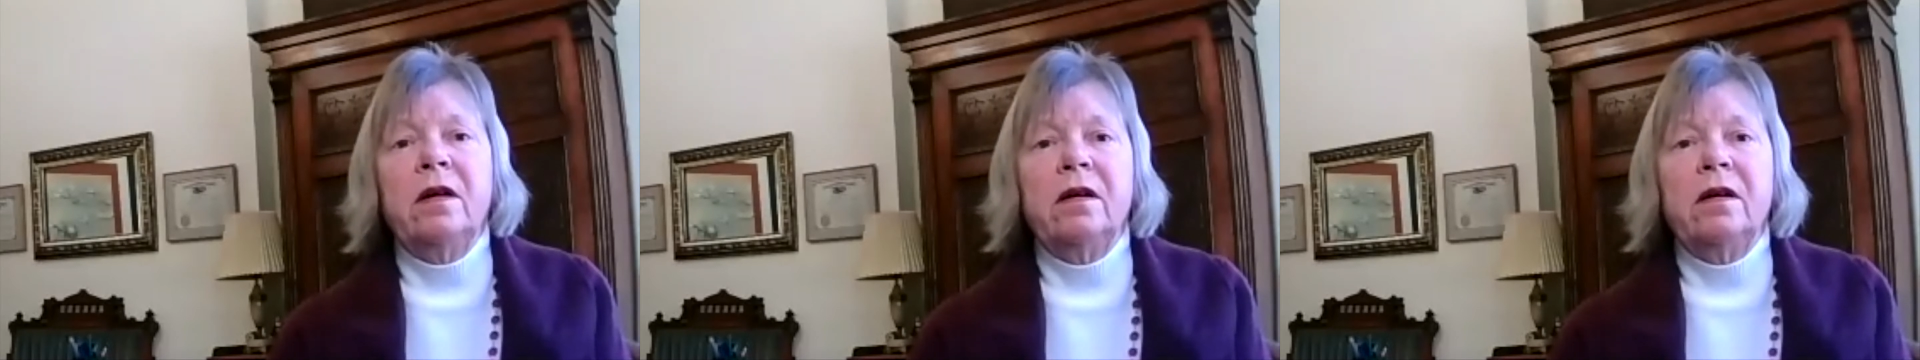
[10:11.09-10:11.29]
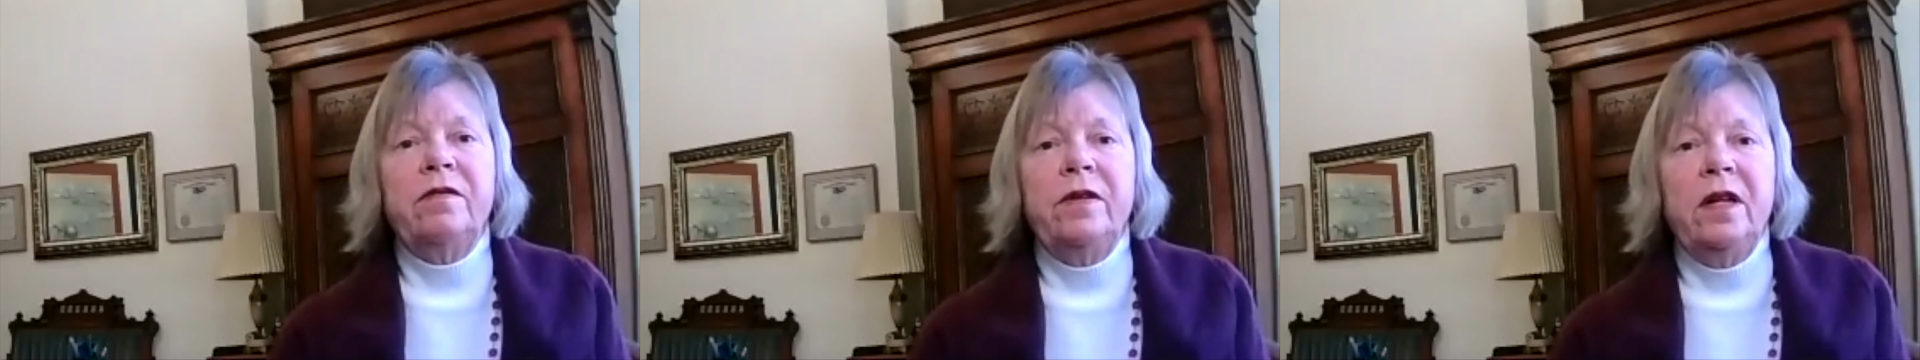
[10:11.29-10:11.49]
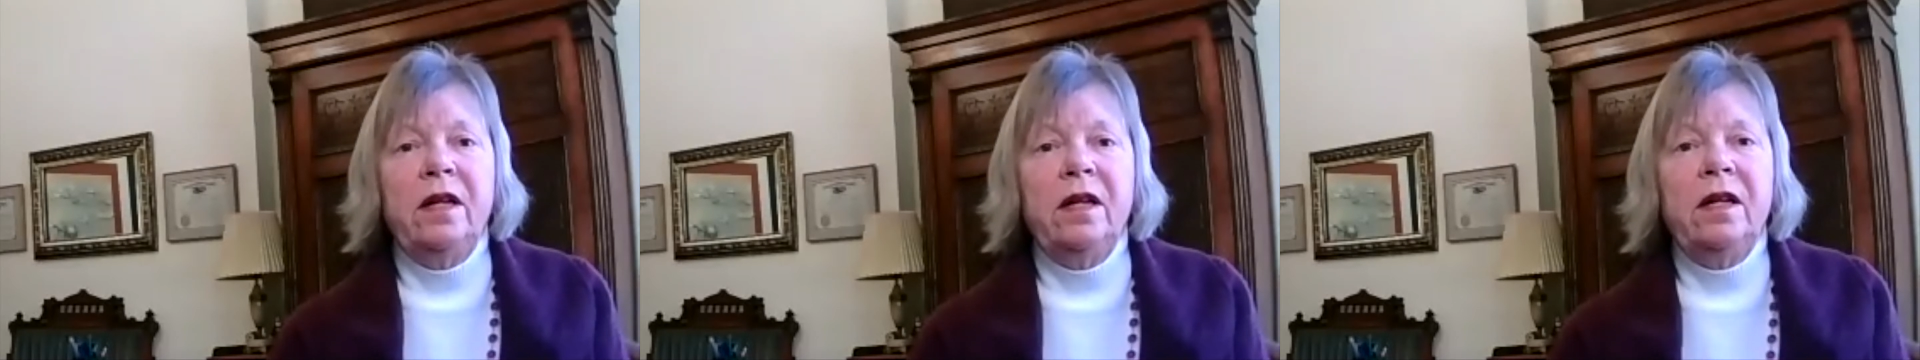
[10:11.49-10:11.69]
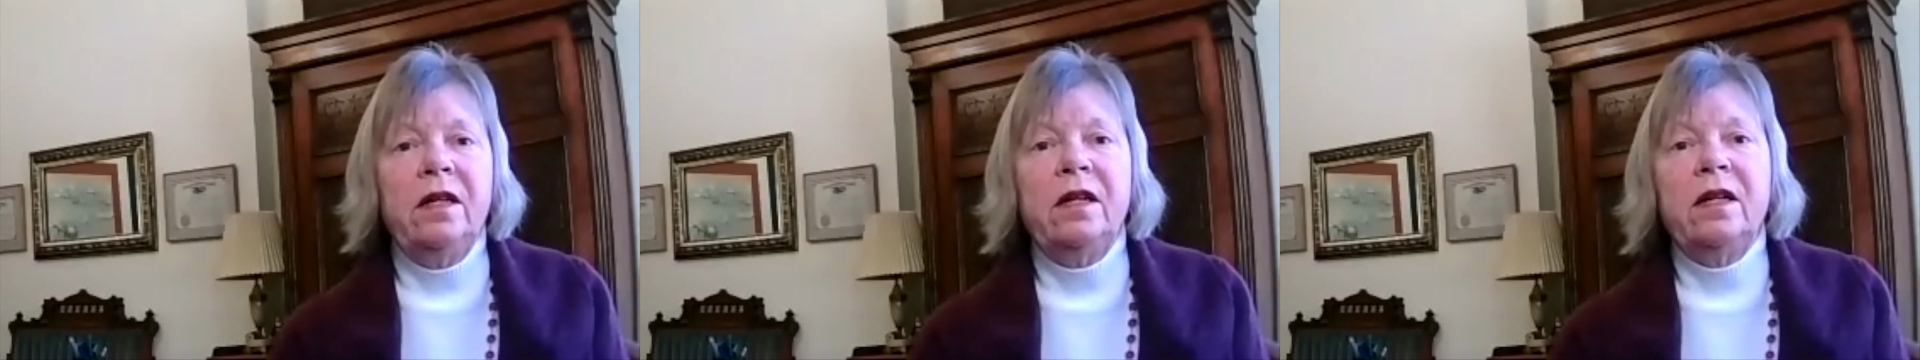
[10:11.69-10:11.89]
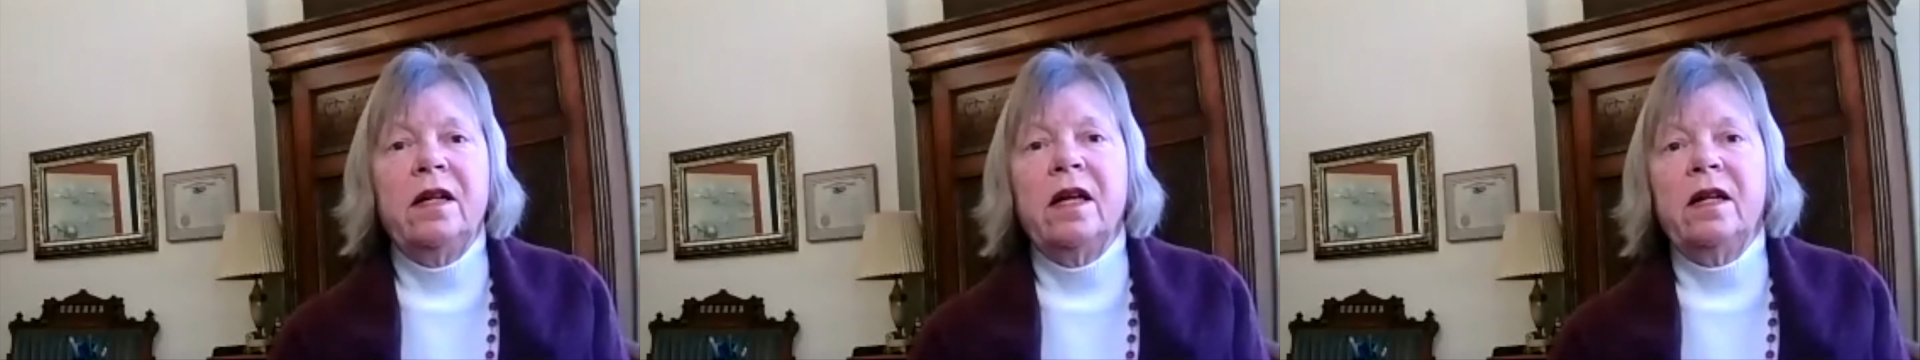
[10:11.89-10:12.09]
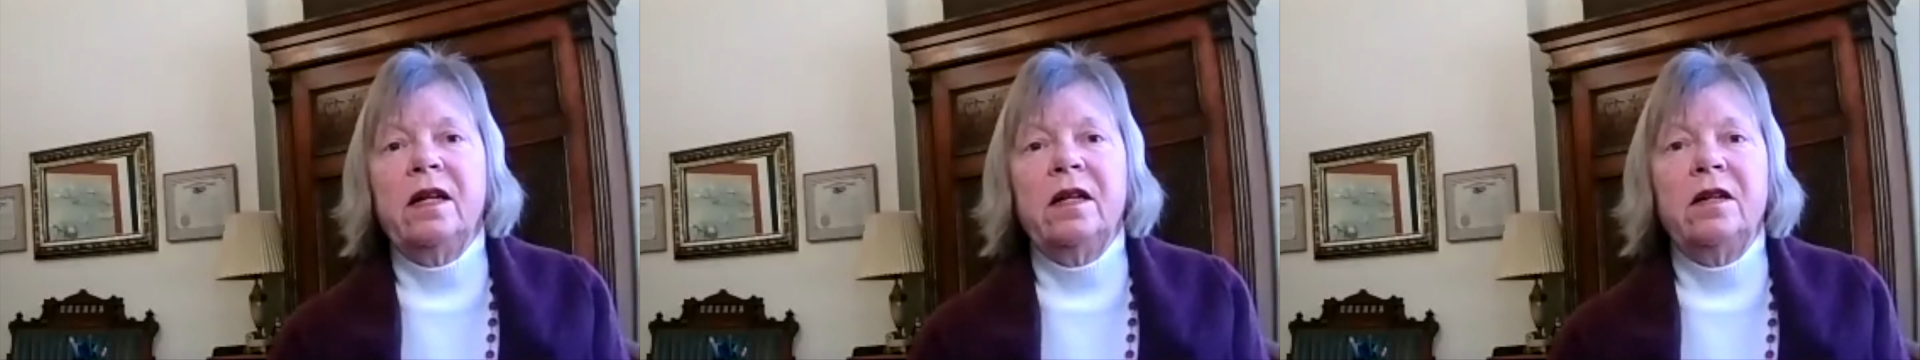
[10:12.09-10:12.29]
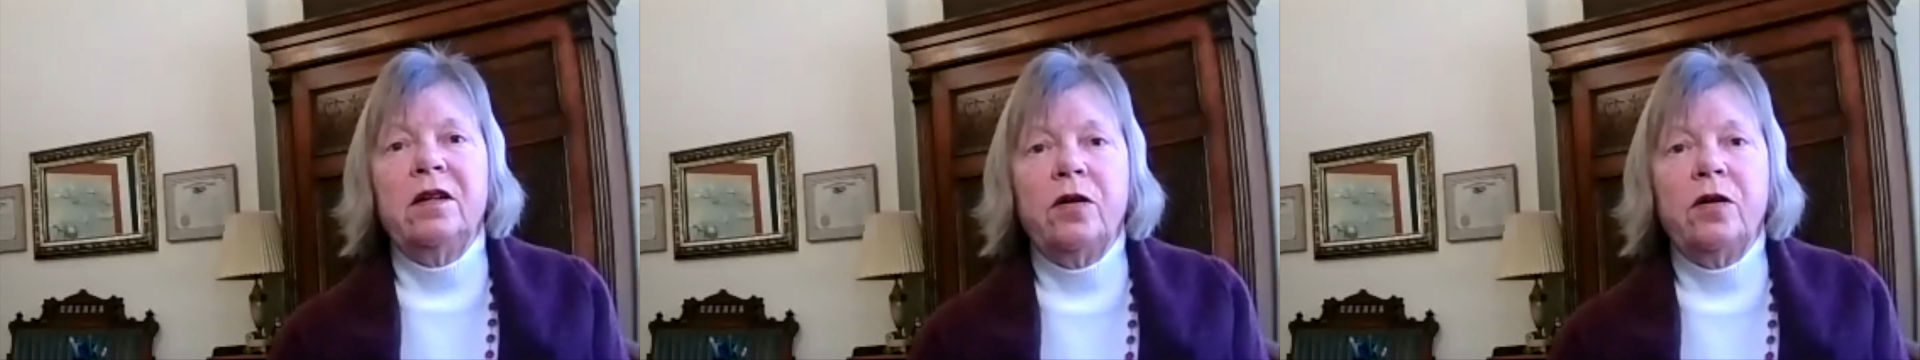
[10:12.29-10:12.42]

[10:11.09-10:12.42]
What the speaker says: of needing to get into